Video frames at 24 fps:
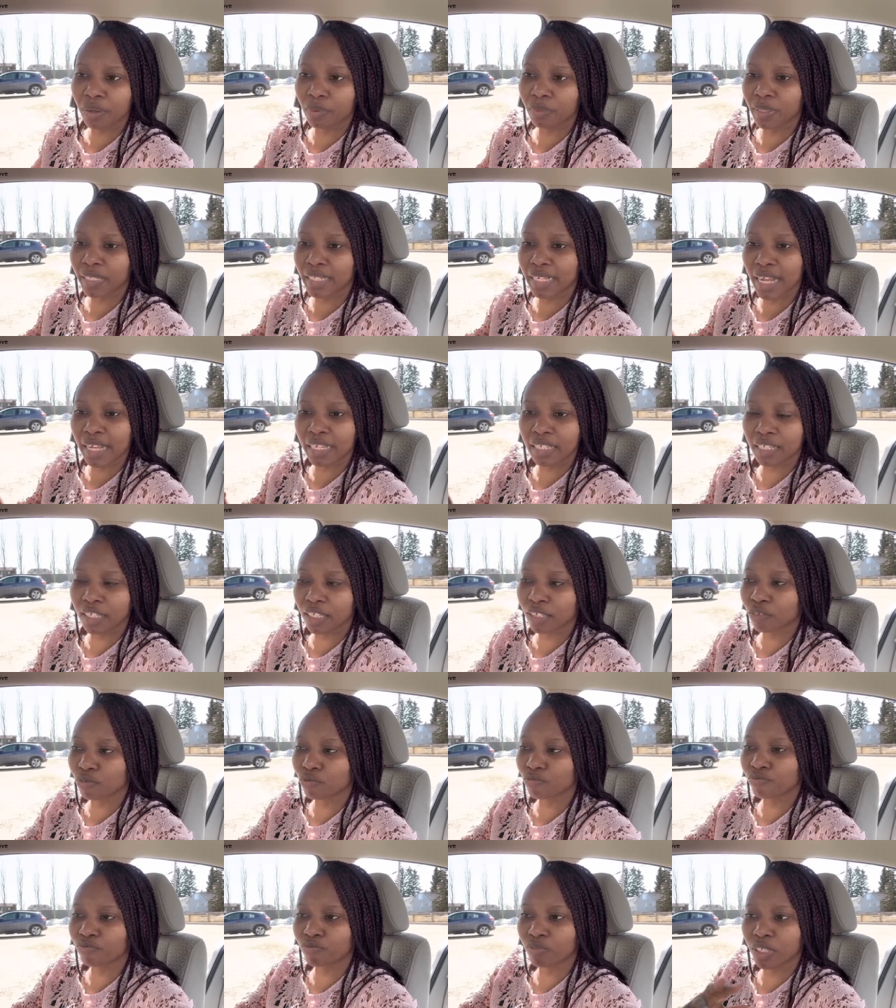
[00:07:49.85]
We tested
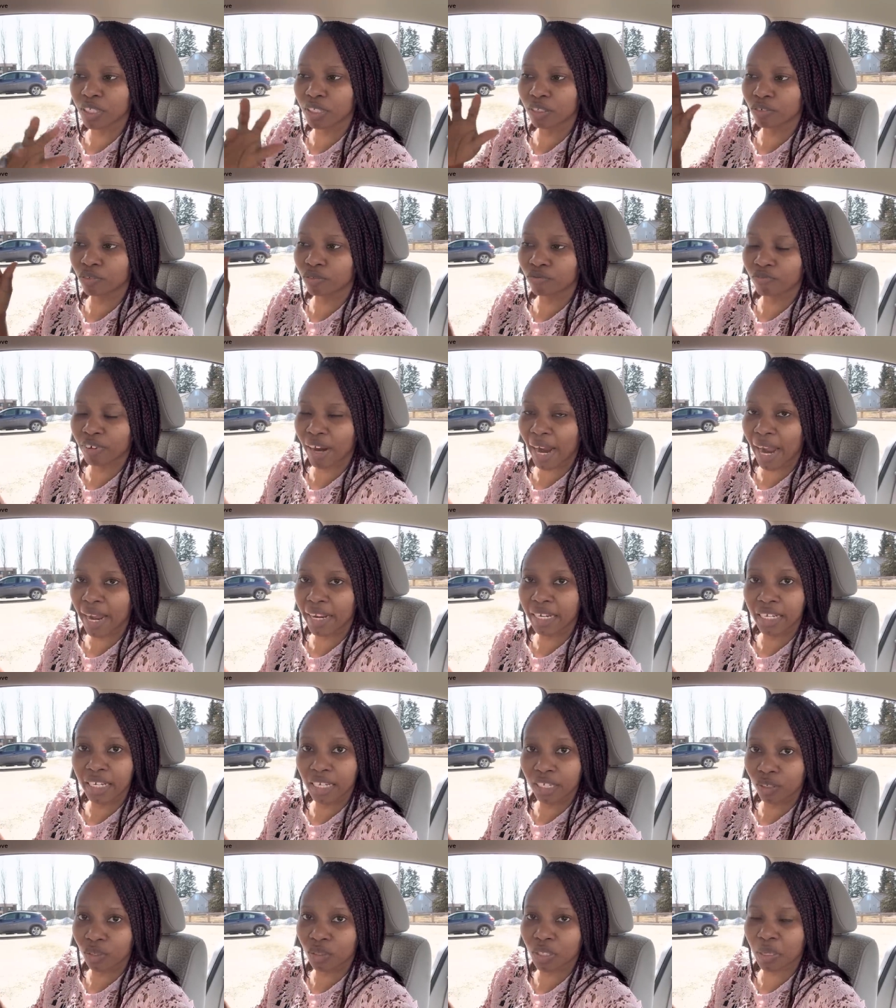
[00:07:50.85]
the ride.
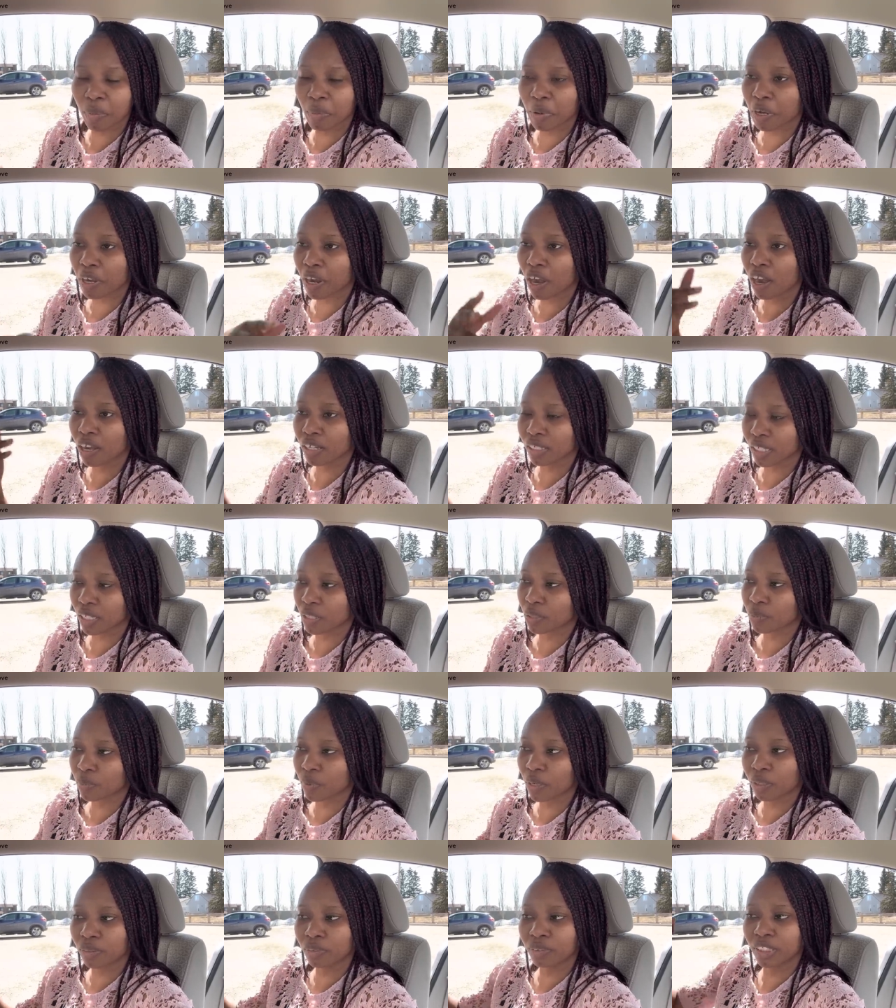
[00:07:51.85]
He knows about cars as well.